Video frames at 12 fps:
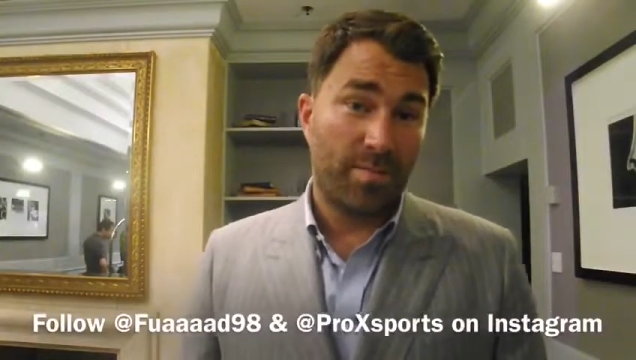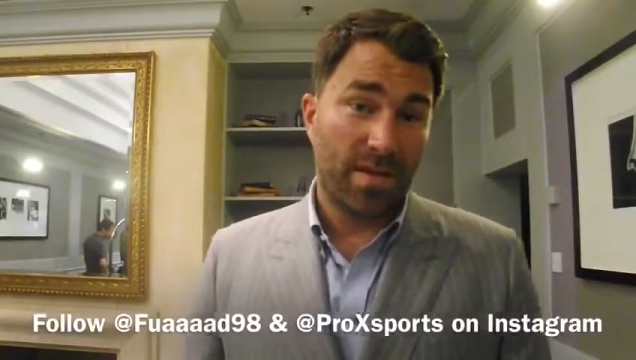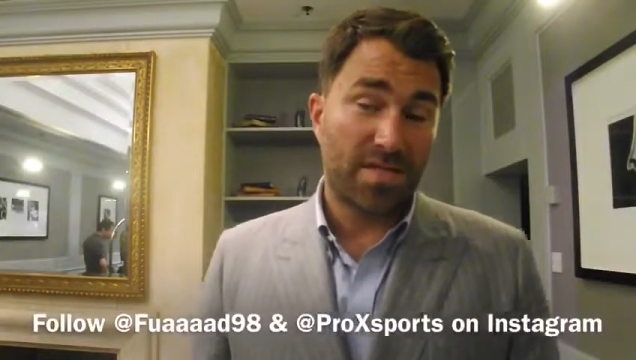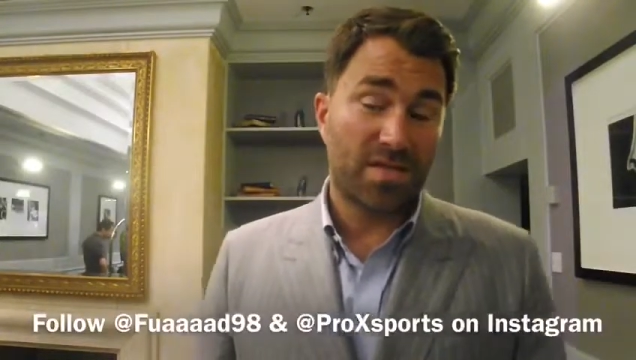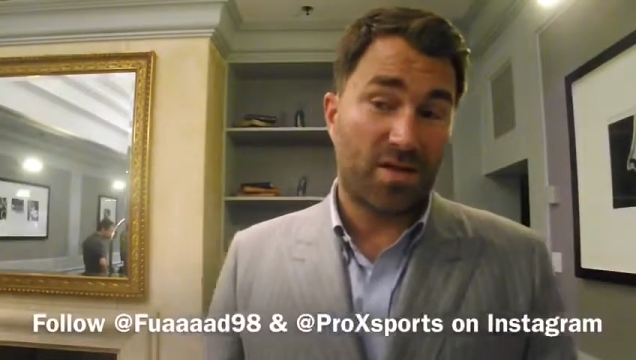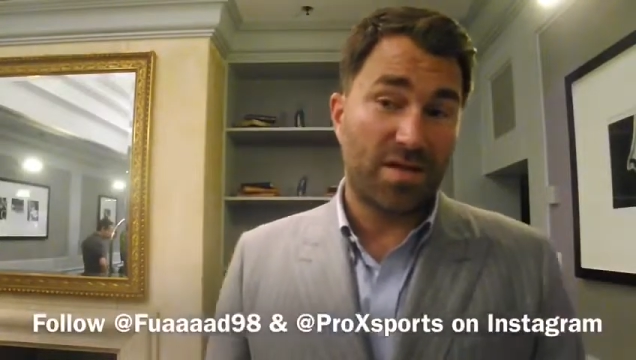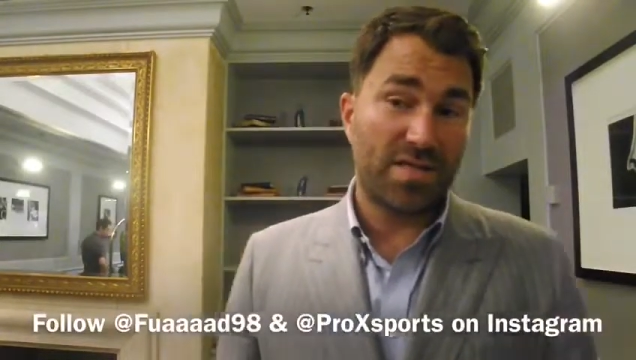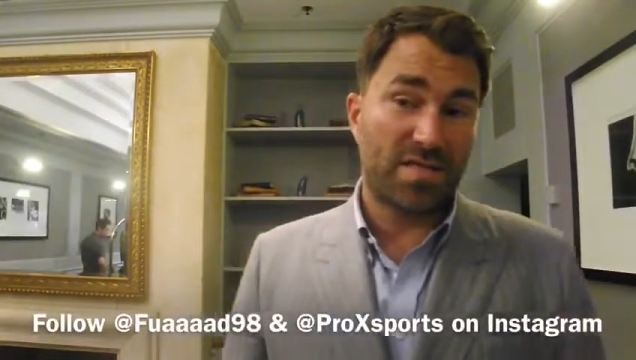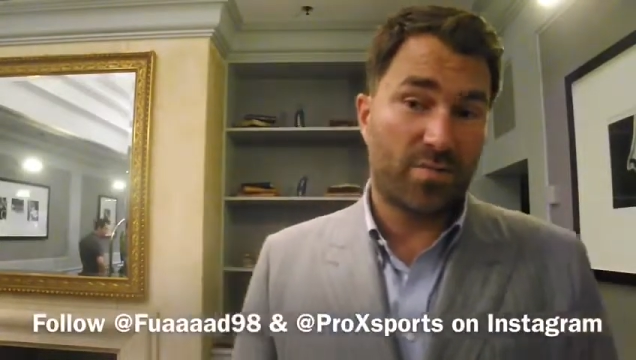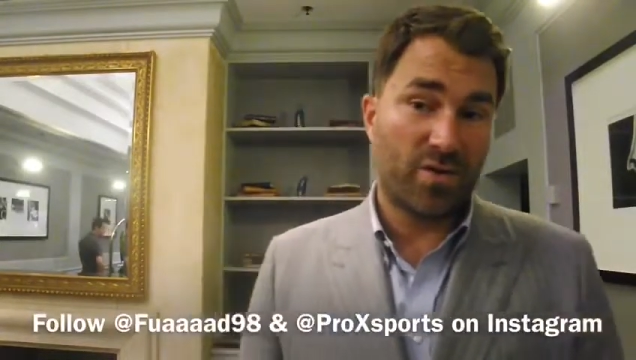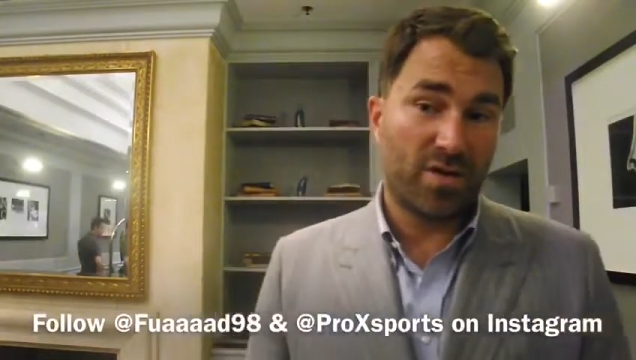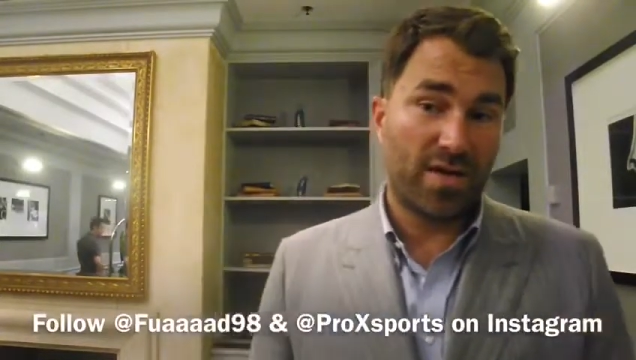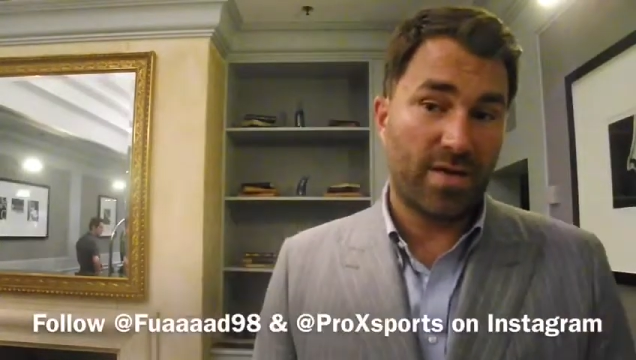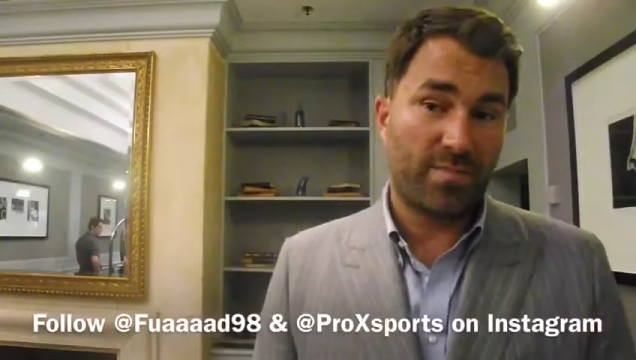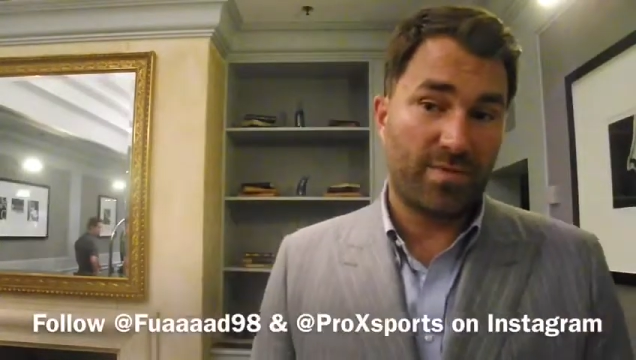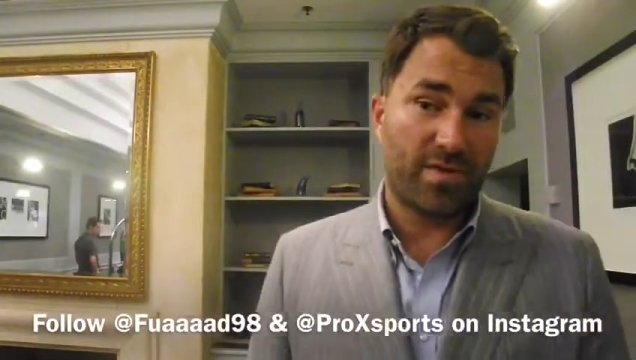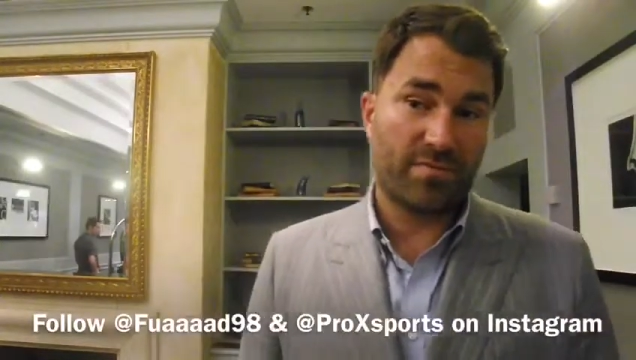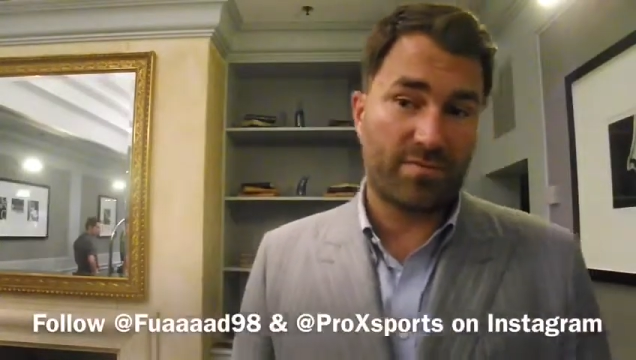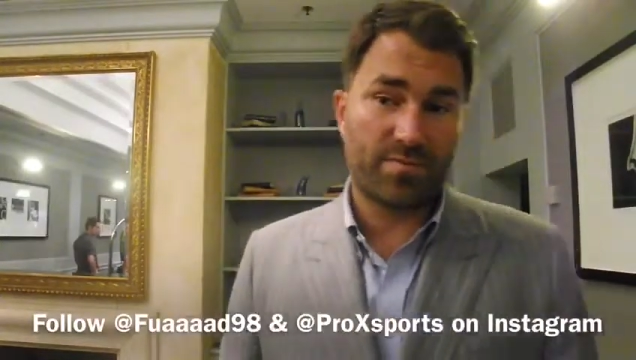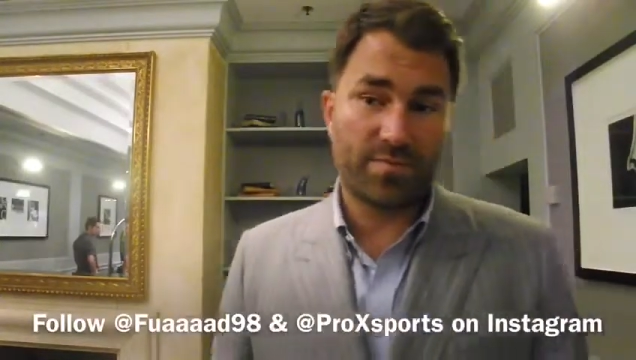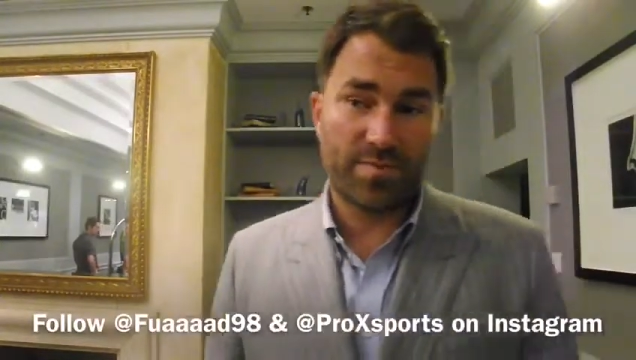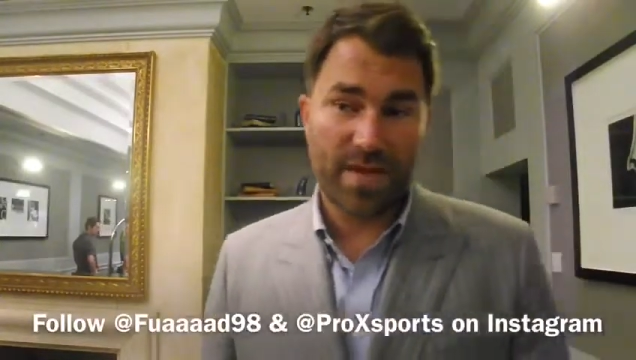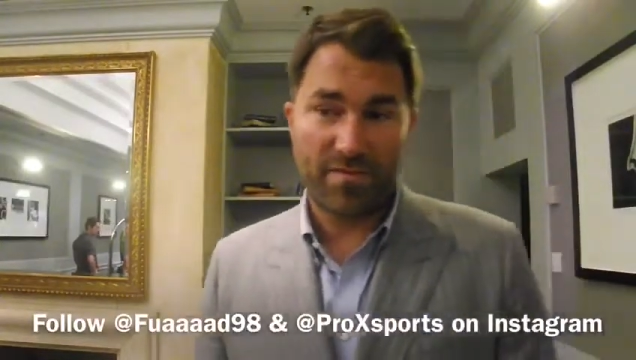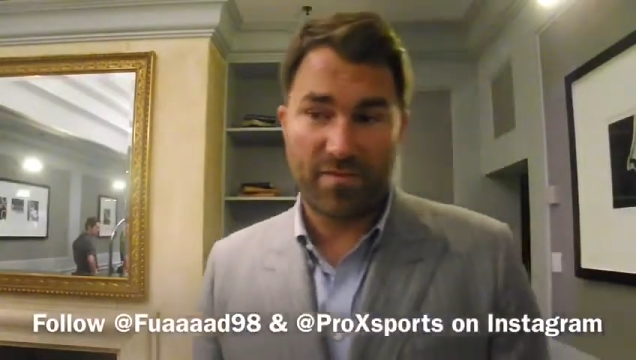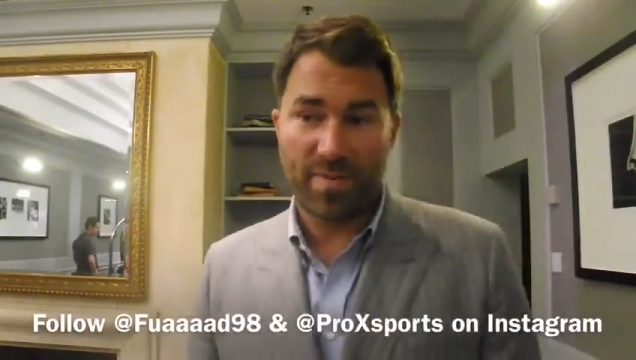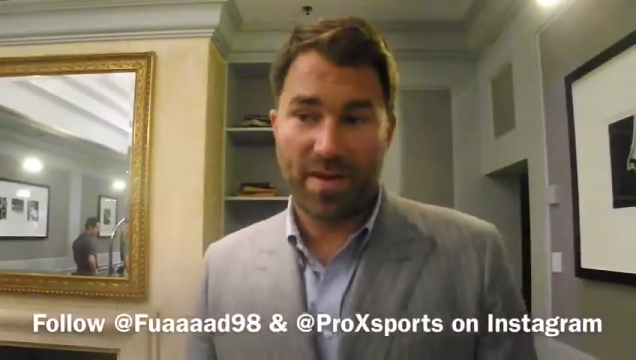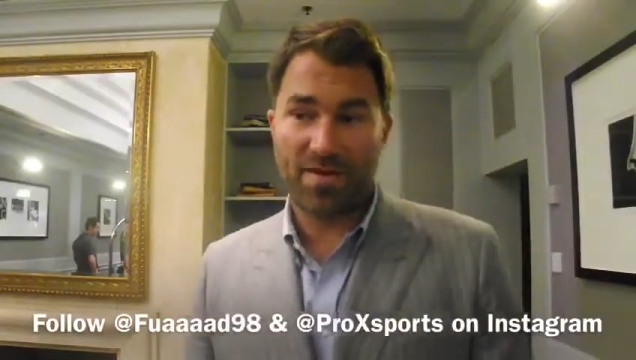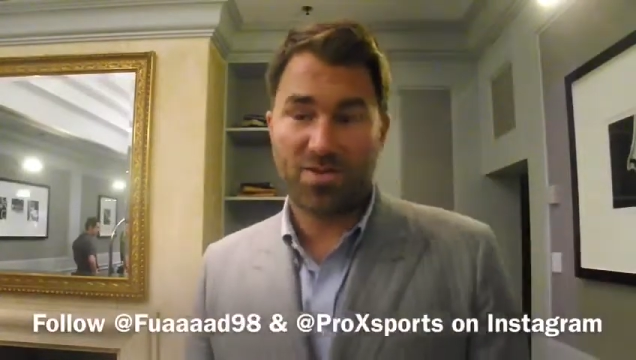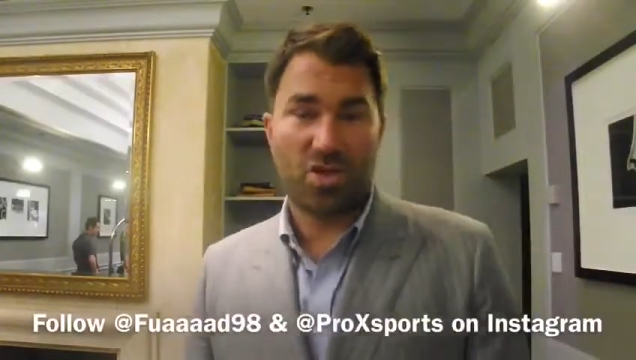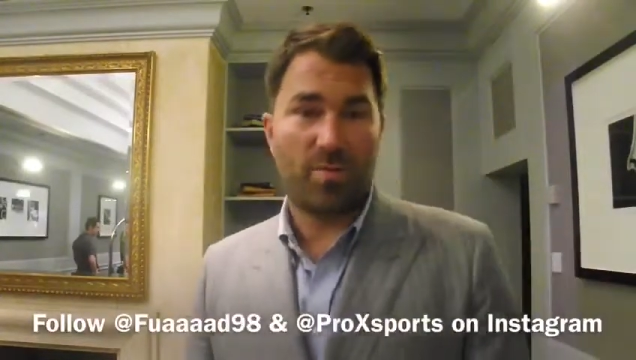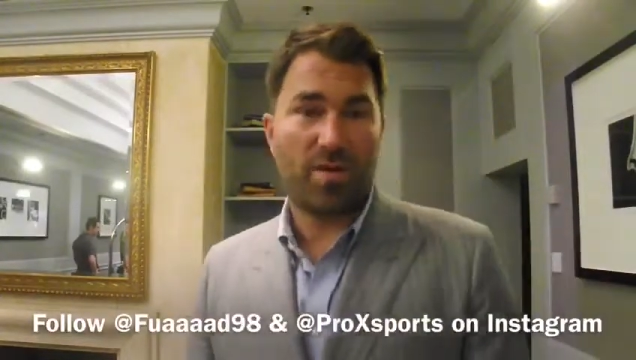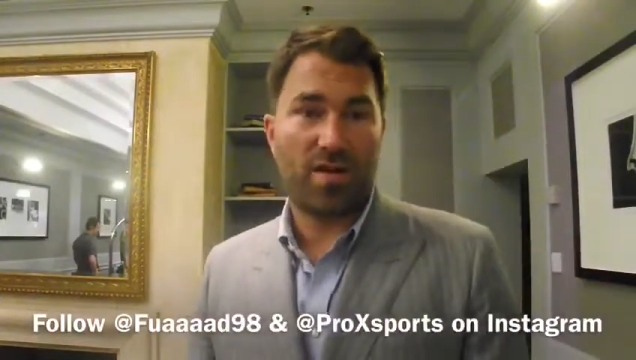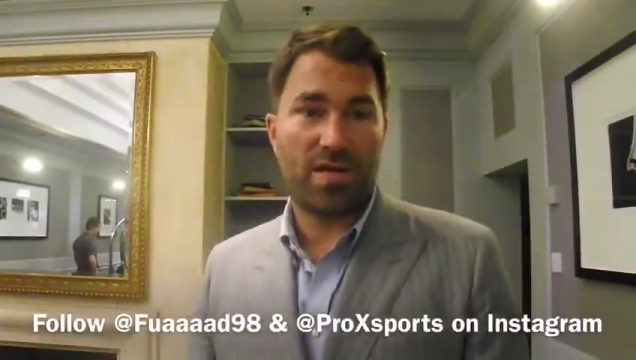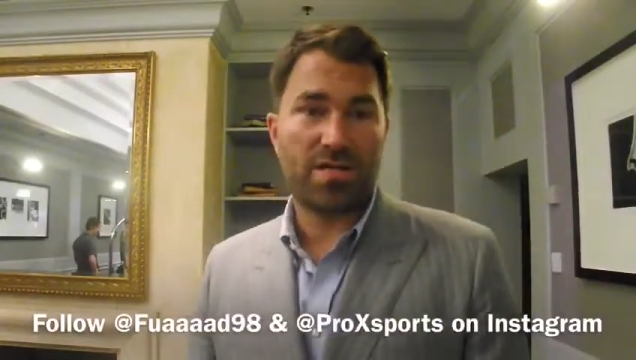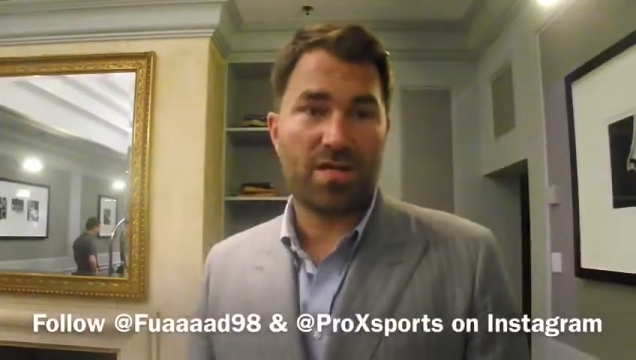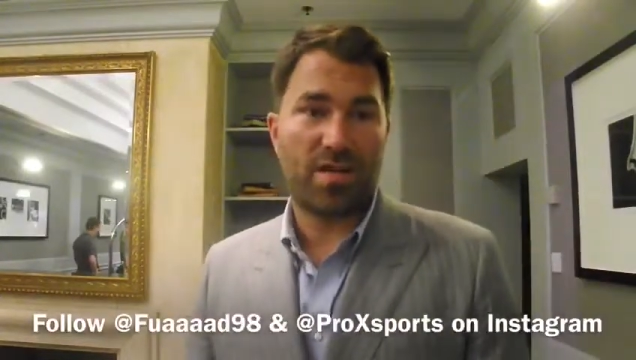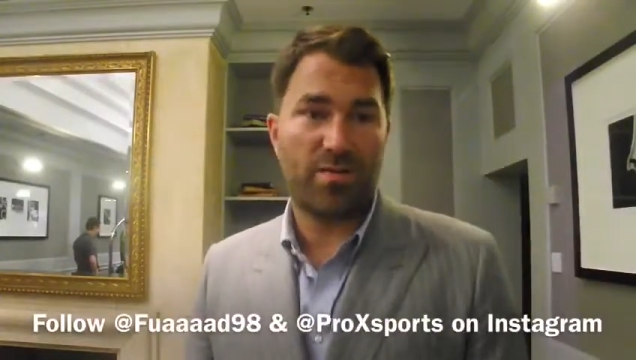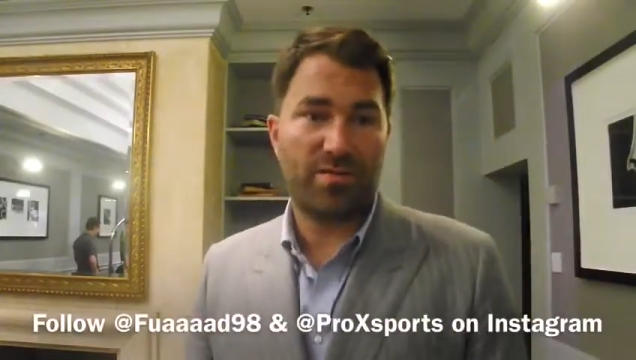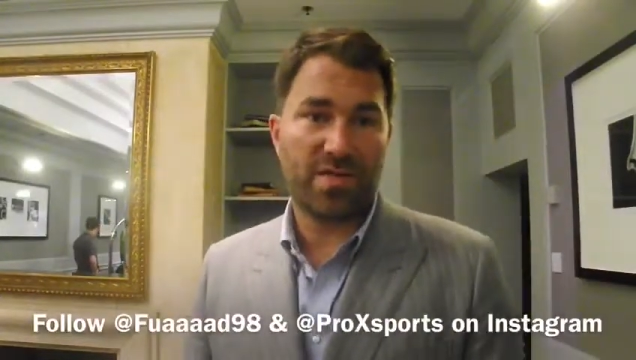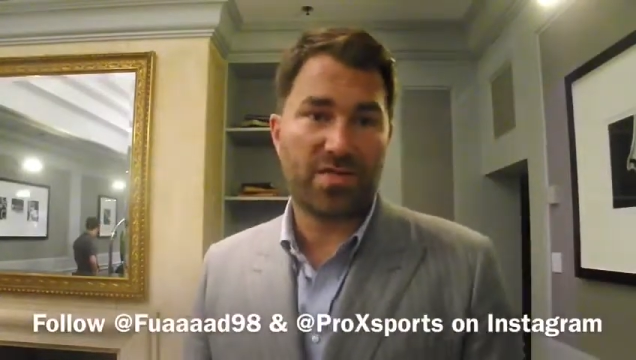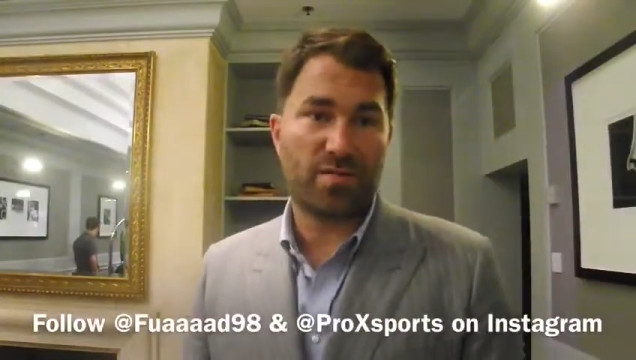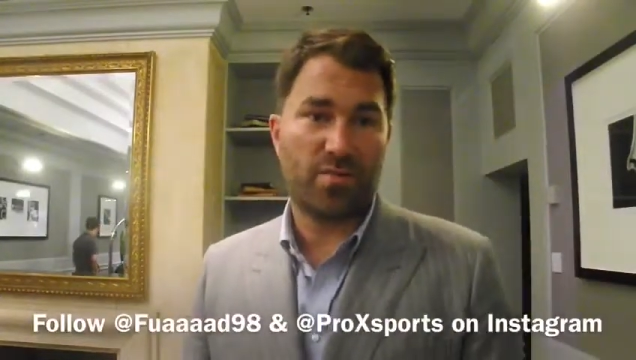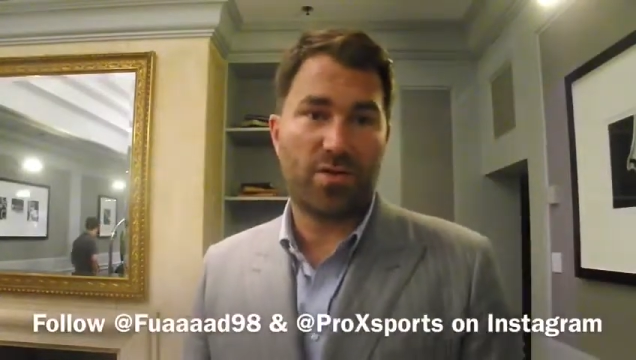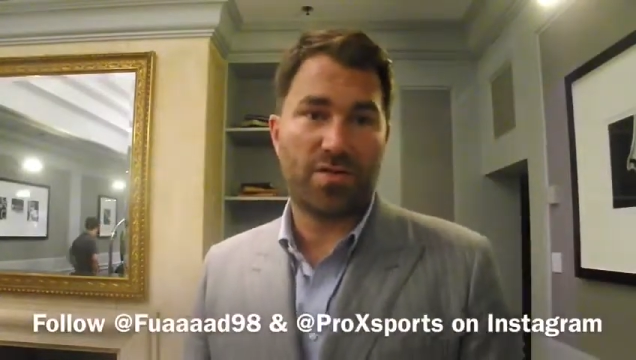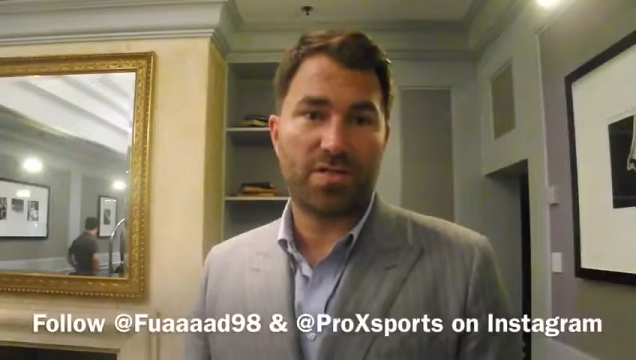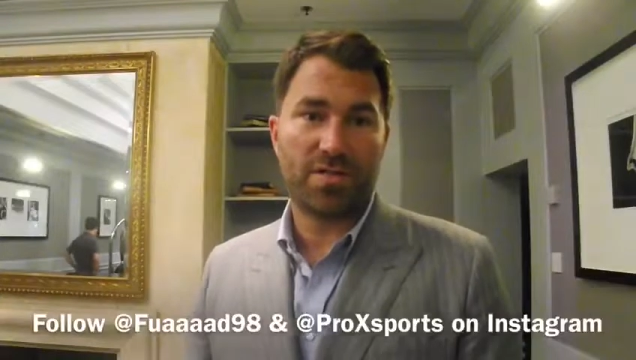big signing tomorrow, yeah. But pound for pound, top guy signing with us tomorrow.